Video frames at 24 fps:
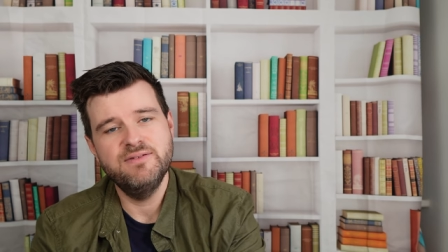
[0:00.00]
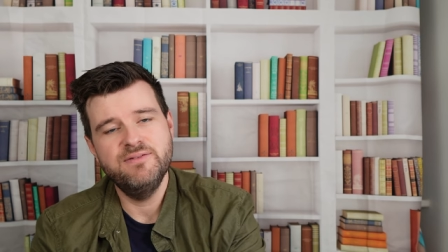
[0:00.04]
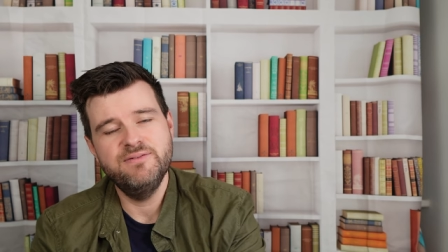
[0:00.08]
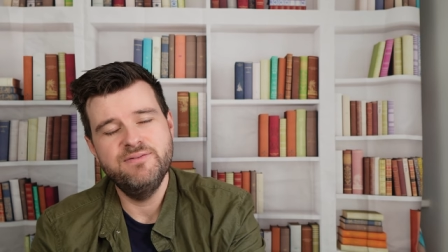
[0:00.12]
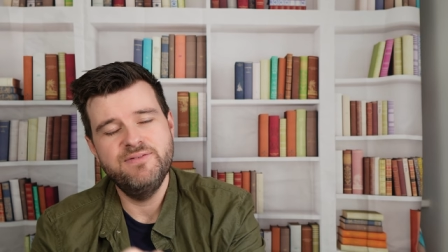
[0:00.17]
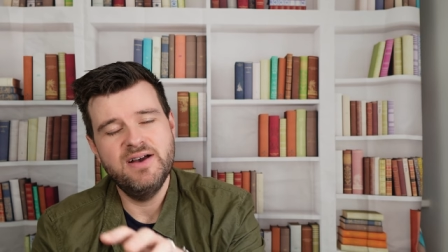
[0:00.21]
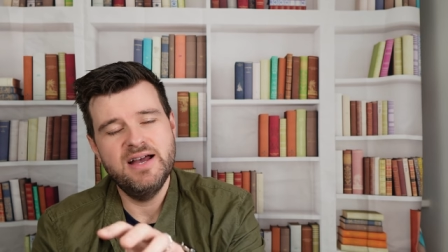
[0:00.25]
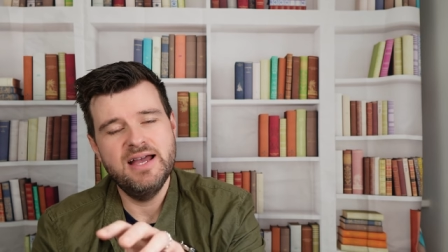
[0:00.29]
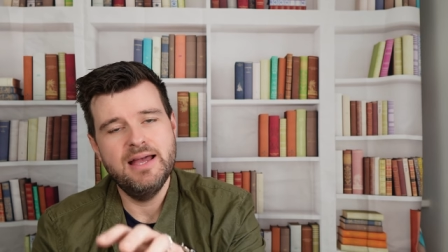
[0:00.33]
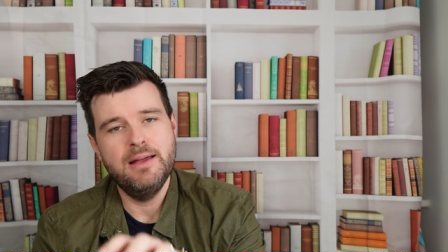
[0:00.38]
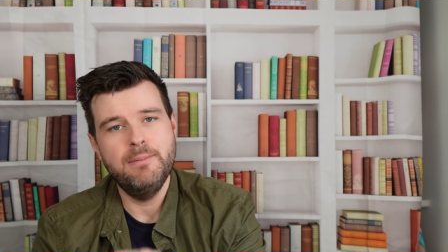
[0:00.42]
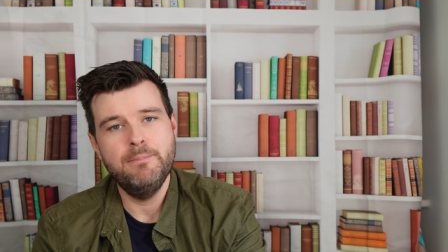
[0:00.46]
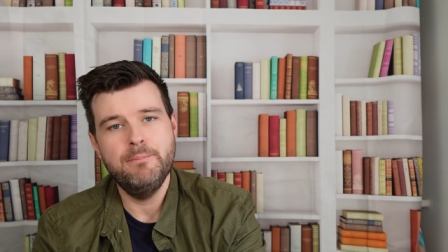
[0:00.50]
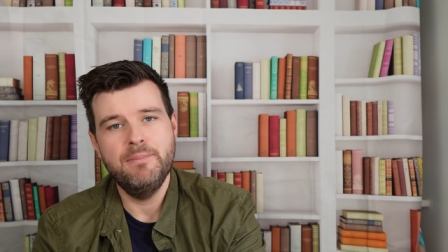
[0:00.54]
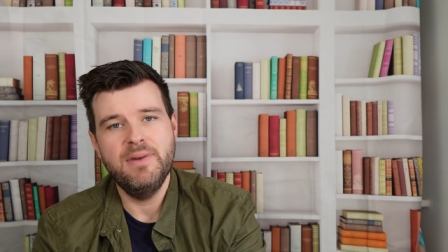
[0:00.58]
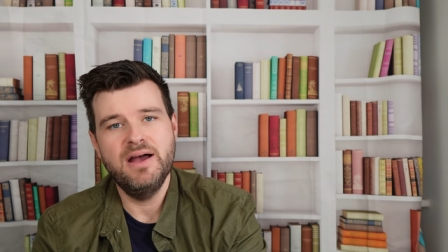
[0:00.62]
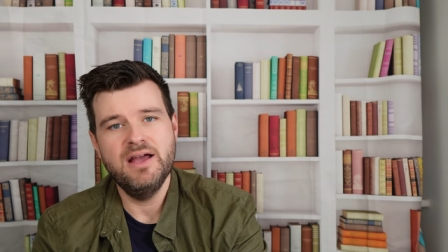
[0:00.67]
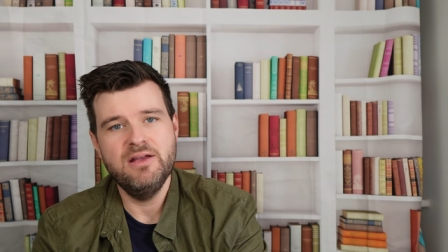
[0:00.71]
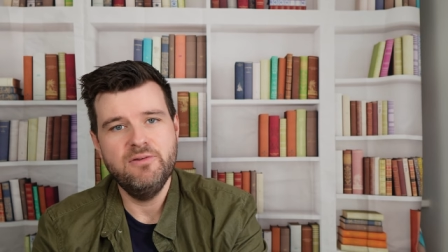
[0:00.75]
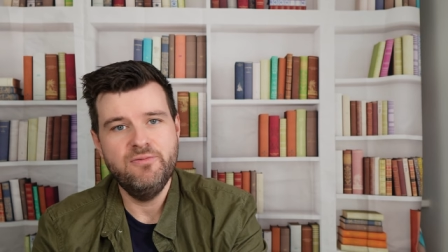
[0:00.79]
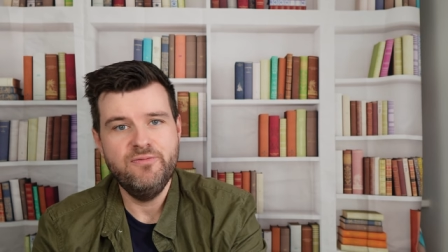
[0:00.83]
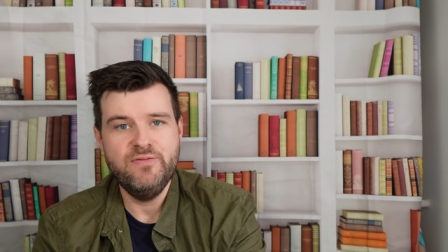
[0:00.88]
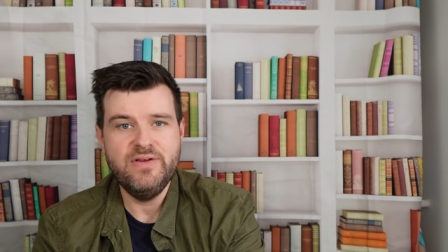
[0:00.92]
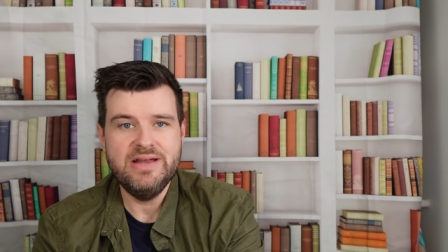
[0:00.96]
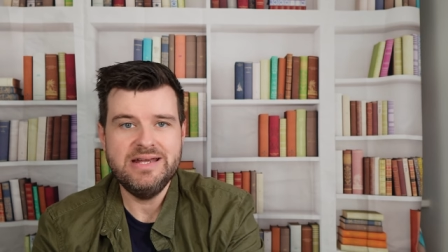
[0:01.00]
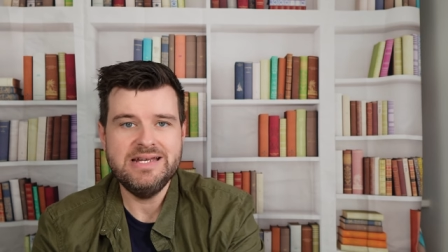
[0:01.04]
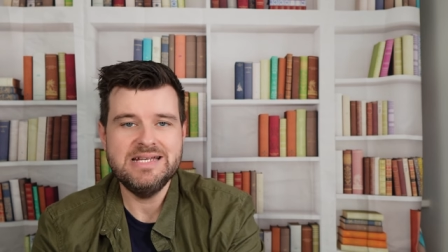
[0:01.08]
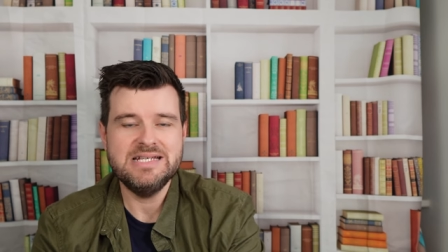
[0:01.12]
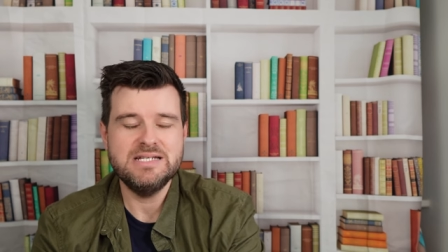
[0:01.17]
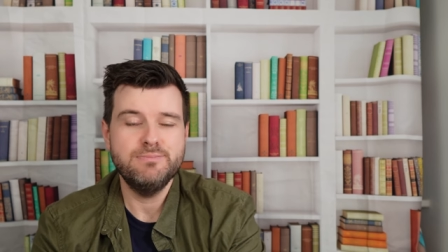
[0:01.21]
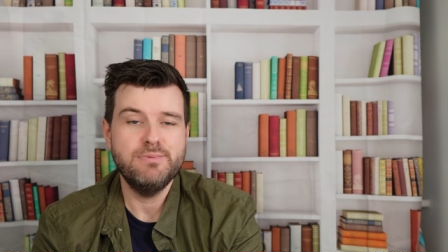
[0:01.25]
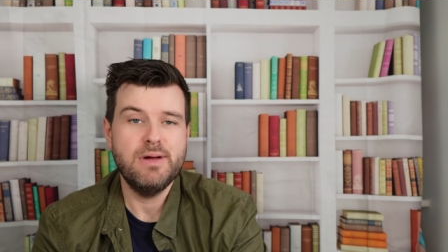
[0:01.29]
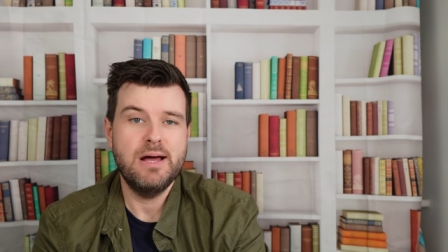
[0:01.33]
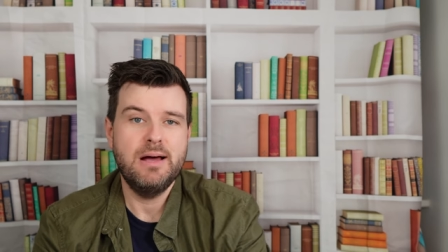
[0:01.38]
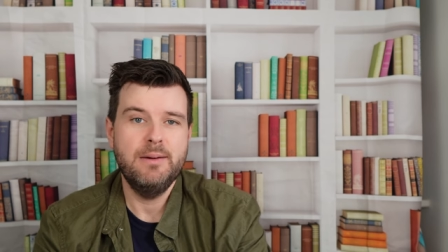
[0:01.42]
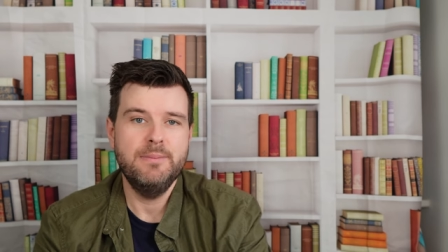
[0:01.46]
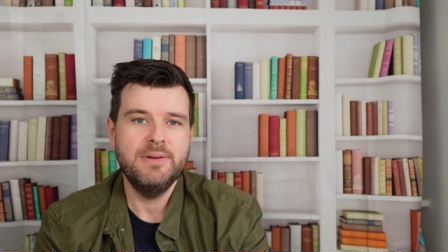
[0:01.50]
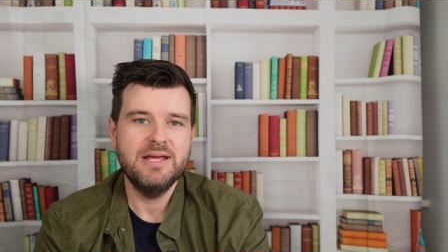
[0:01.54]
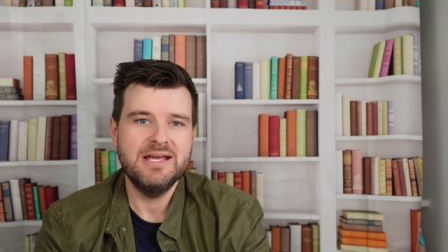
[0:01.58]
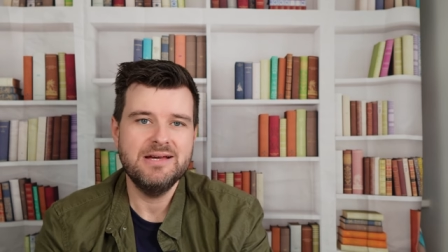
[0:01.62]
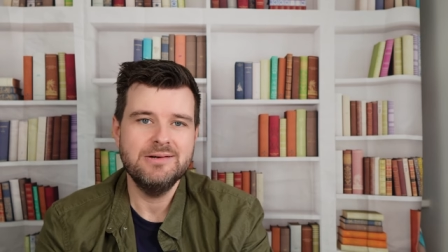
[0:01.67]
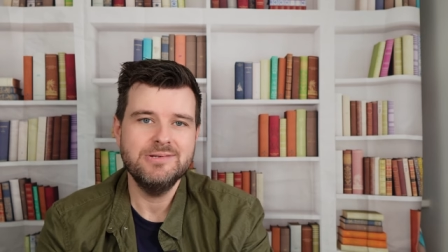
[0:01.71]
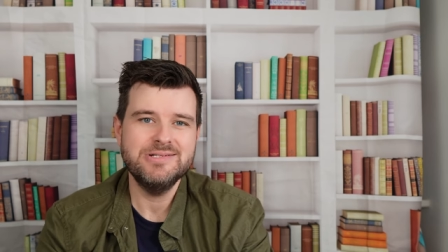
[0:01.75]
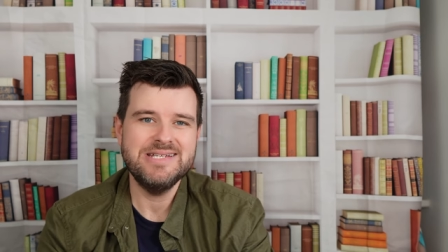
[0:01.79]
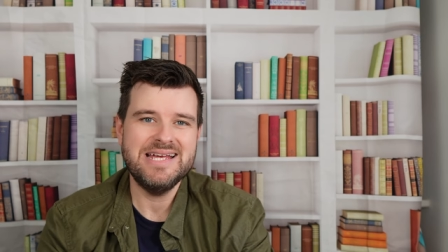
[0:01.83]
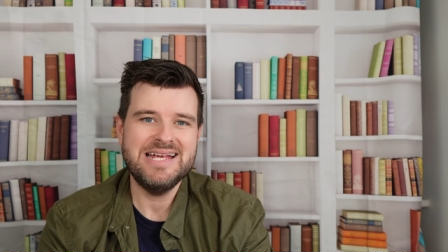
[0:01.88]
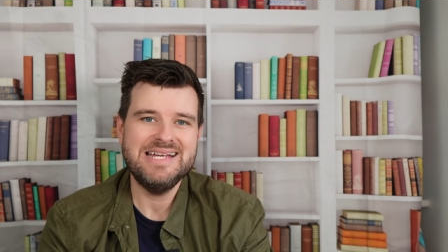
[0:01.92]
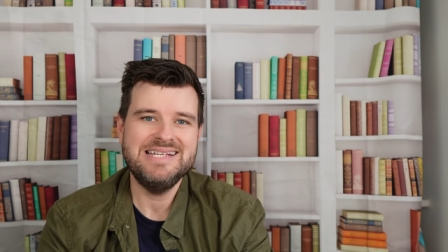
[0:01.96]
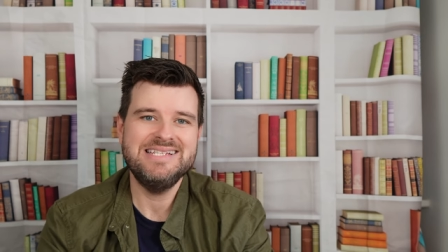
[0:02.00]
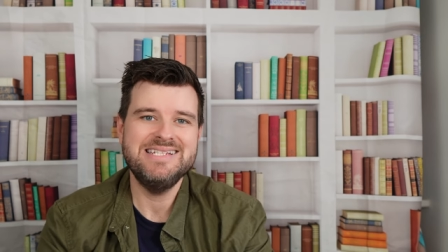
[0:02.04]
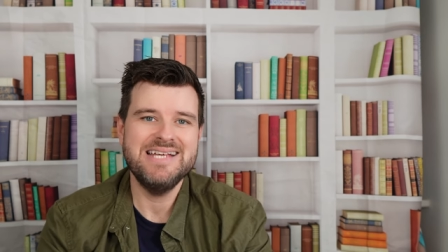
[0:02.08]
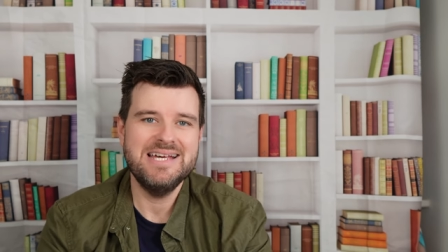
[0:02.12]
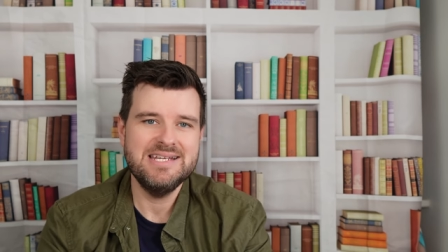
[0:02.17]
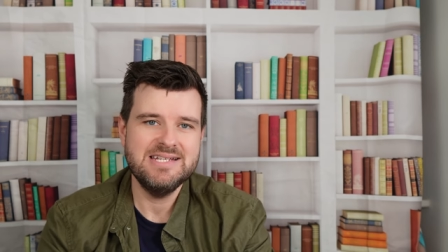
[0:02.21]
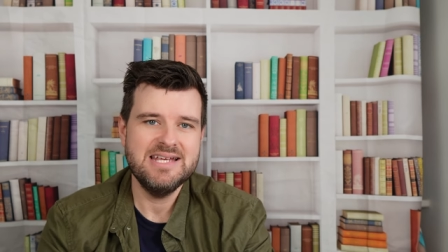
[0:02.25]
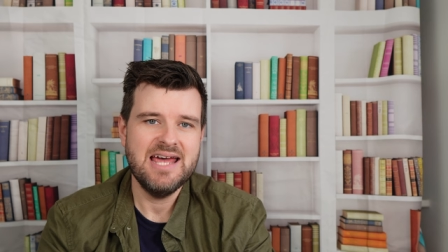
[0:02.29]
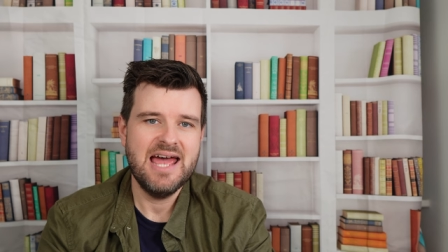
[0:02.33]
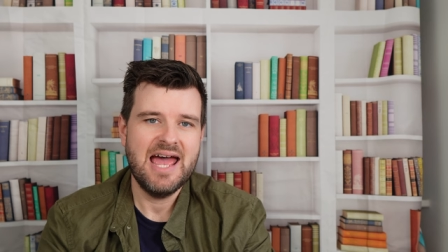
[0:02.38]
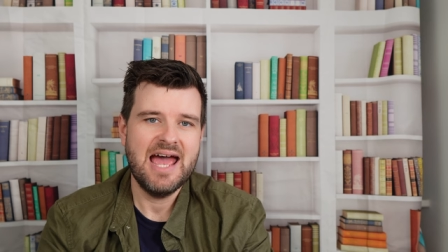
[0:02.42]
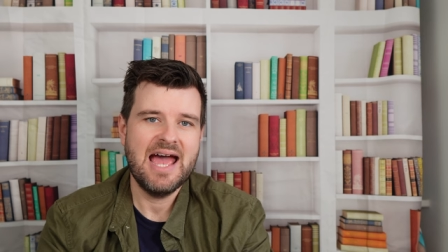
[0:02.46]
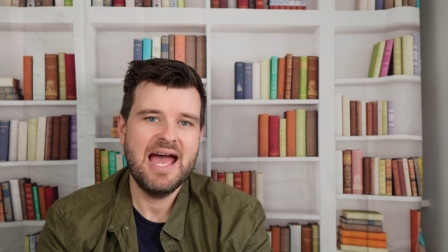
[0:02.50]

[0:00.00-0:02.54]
via MyFitnessPal because it does